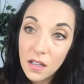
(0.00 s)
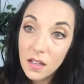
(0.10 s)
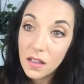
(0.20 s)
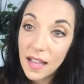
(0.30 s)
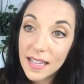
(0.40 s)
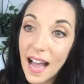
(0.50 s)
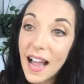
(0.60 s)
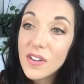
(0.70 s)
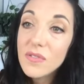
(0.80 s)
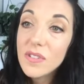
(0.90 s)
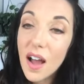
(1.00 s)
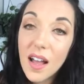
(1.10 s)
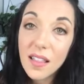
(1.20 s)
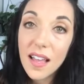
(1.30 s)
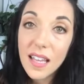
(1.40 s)
Like, I do
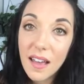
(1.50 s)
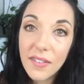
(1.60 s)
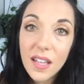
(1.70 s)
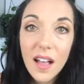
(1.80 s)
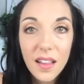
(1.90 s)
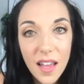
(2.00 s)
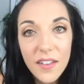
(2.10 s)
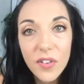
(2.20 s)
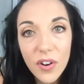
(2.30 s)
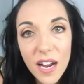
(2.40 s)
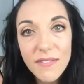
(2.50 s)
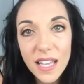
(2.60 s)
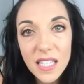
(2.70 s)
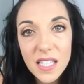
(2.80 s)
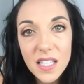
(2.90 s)
not like having a lot of
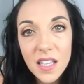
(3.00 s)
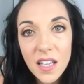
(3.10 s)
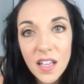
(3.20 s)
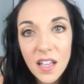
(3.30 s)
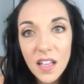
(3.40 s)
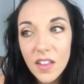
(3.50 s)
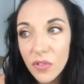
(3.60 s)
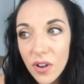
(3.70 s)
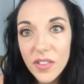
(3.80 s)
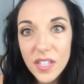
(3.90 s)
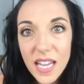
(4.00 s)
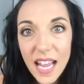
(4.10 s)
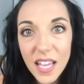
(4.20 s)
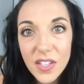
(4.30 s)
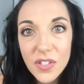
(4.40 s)
cravings throughout the
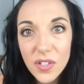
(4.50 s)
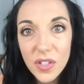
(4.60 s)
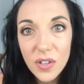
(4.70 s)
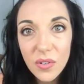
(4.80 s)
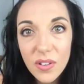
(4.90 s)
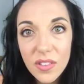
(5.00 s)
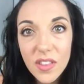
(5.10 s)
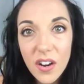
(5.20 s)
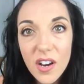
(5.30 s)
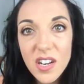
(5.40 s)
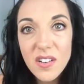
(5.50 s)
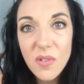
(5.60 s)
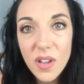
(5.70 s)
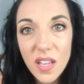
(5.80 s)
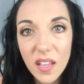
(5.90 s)
day. Do you? They're
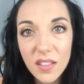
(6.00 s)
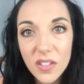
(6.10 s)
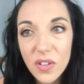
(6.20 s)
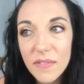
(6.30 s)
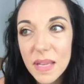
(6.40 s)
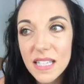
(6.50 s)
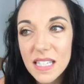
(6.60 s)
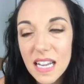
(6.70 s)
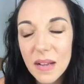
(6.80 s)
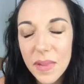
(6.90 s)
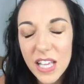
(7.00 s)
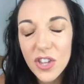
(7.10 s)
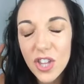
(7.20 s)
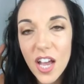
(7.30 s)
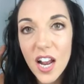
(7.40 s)
annoying. They drive me insane. I'm like,
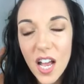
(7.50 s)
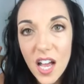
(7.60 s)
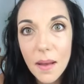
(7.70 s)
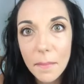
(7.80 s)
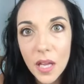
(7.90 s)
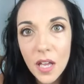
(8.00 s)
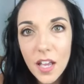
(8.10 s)
shut up.